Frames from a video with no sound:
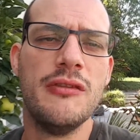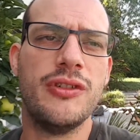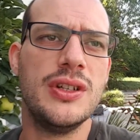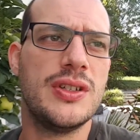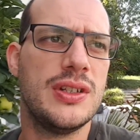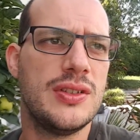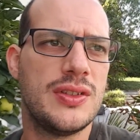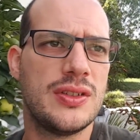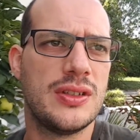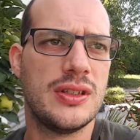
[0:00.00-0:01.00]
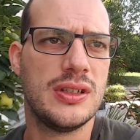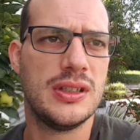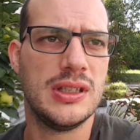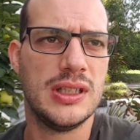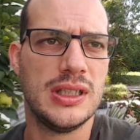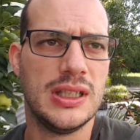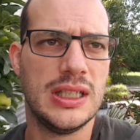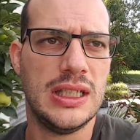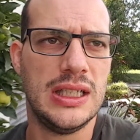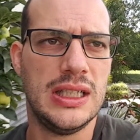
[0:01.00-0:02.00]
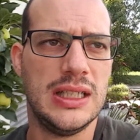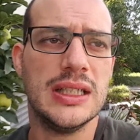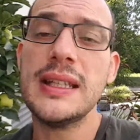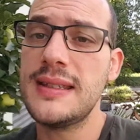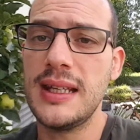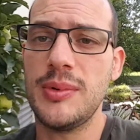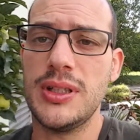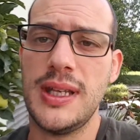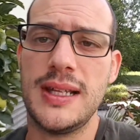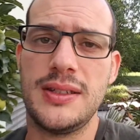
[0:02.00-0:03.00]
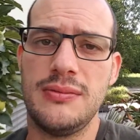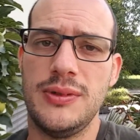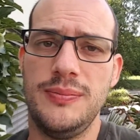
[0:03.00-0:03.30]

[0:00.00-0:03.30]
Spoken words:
For instance, let's think about the next.